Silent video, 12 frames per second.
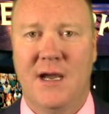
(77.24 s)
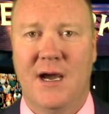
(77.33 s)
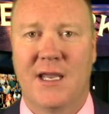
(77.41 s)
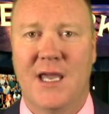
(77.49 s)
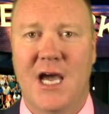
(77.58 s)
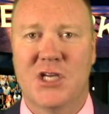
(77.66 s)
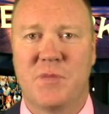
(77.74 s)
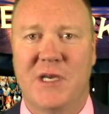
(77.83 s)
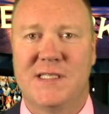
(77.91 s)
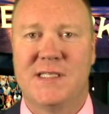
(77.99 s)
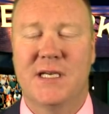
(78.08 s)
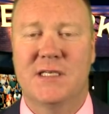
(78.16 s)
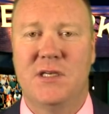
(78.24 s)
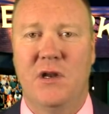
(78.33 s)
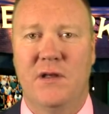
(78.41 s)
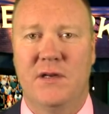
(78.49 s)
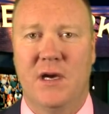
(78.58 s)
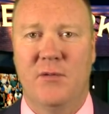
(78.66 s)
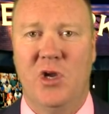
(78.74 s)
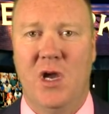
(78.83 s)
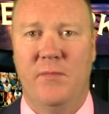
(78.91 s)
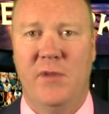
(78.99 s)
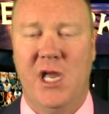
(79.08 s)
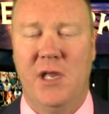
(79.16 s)
I cashed my 6-unit
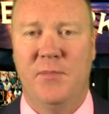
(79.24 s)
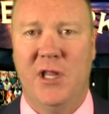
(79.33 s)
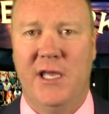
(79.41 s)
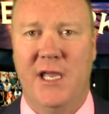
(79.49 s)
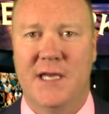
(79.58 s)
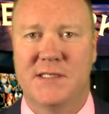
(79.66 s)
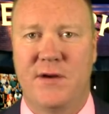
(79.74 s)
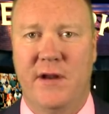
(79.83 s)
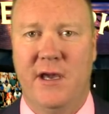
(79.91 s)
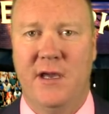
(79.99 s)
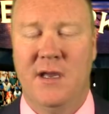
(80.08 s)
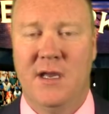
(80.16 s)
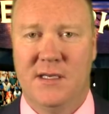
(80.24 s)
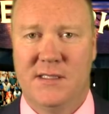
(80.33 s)
WNBA play yesterday,